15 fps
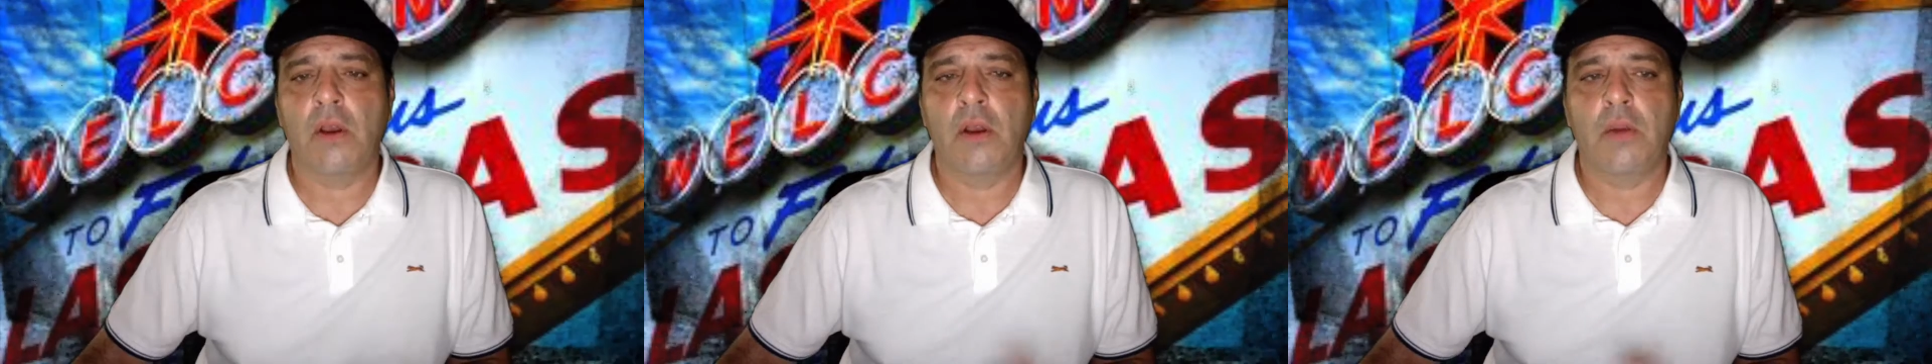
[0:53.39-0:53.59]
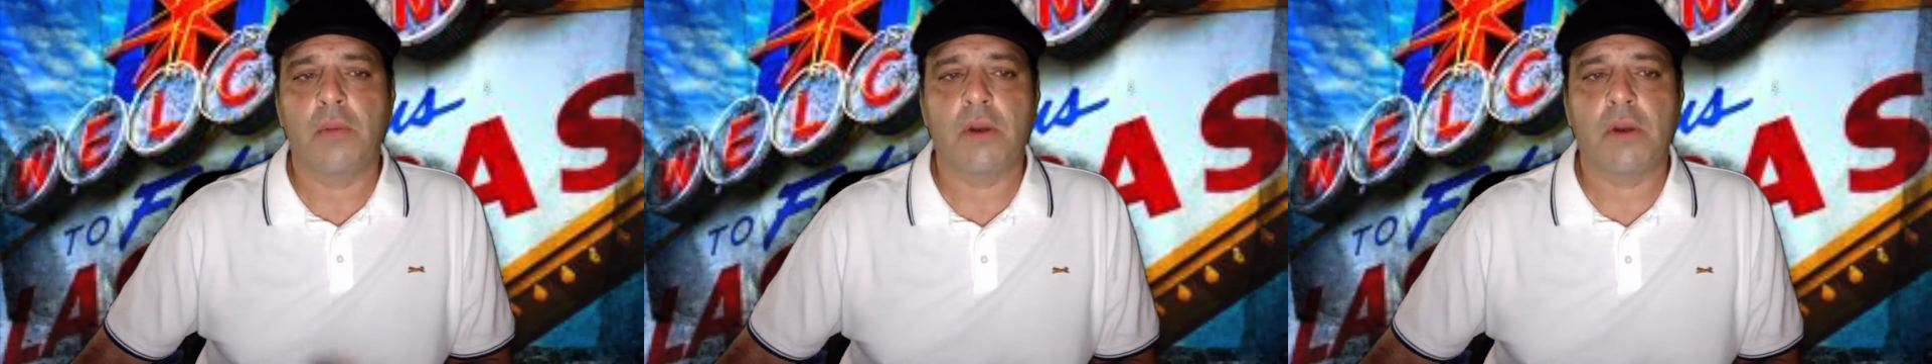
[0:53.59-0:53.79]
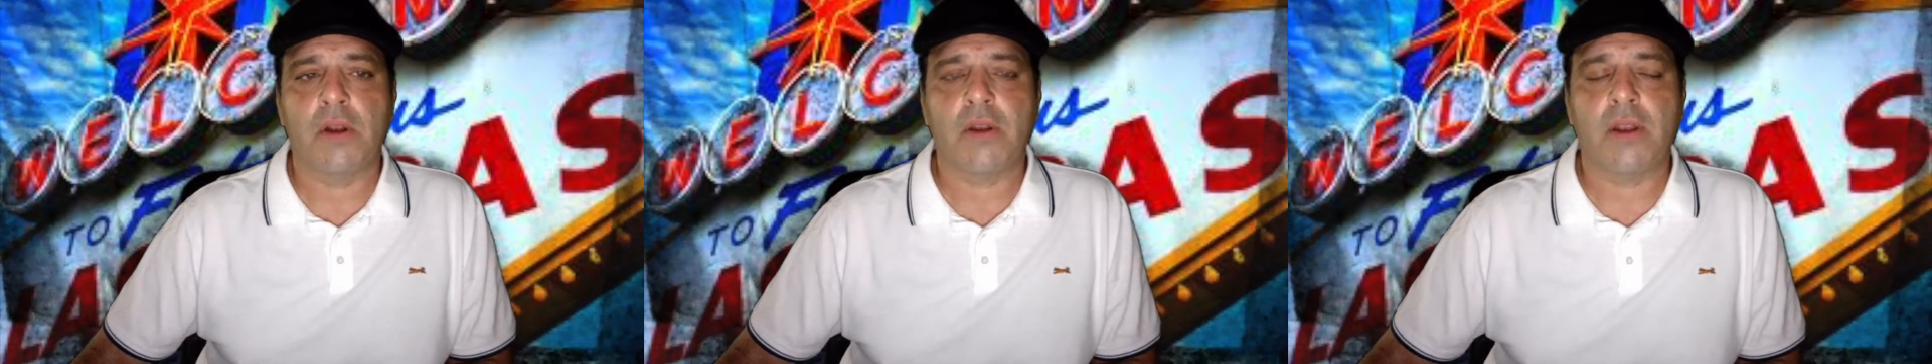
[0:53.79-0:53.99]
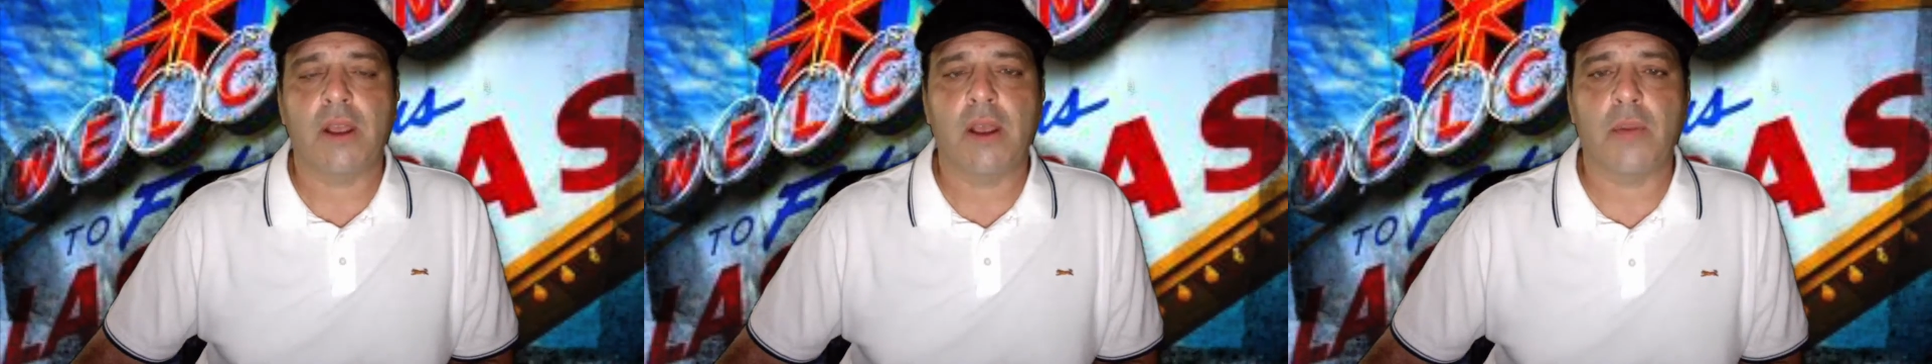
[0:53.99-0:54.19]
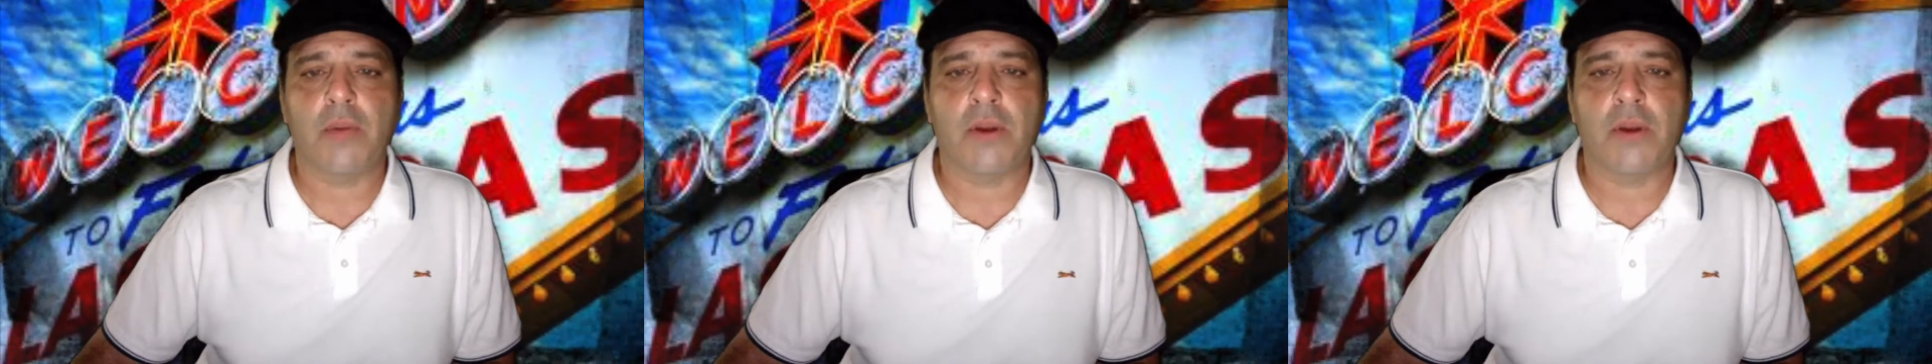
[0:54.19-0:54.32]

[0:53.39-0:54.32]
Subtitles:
But Tampa